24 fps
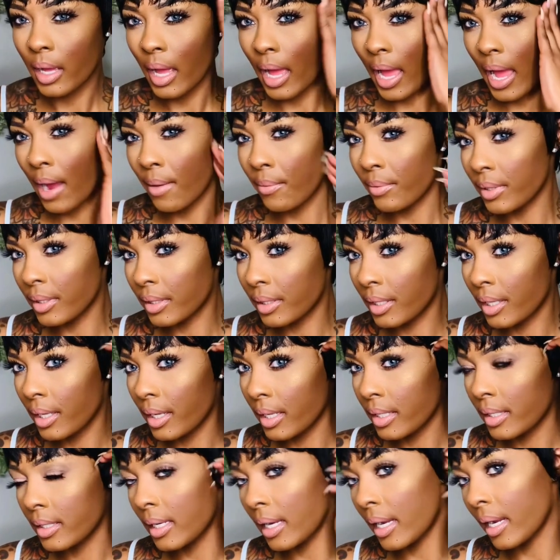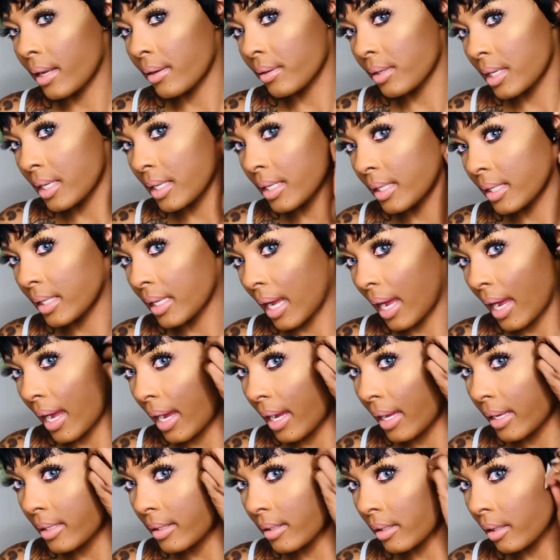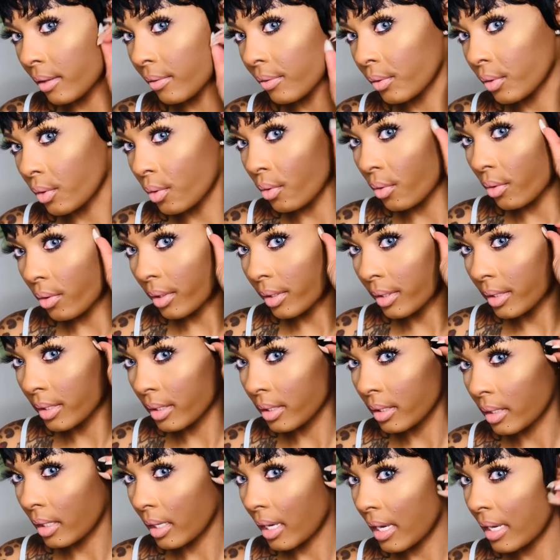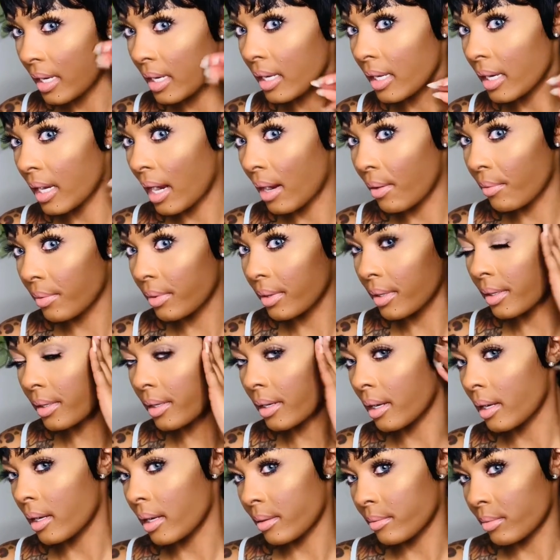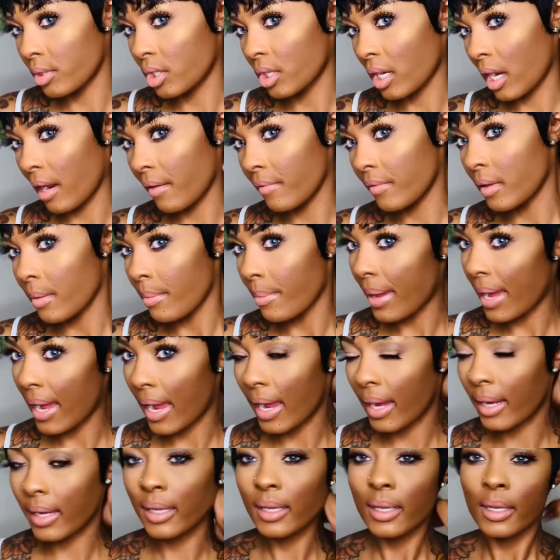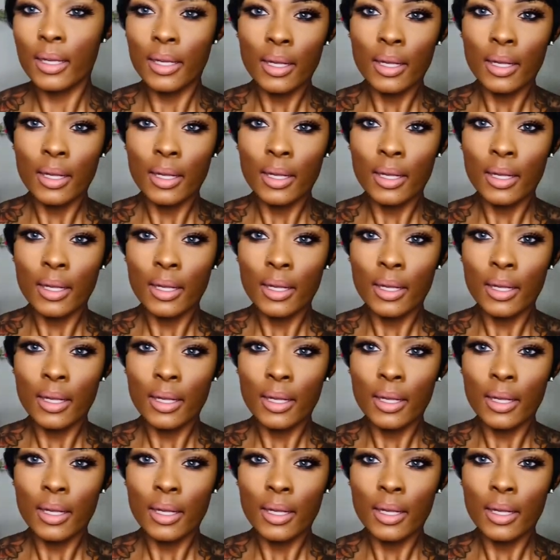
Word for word: I would cut down these sides, of course, and then I would um, shave the back.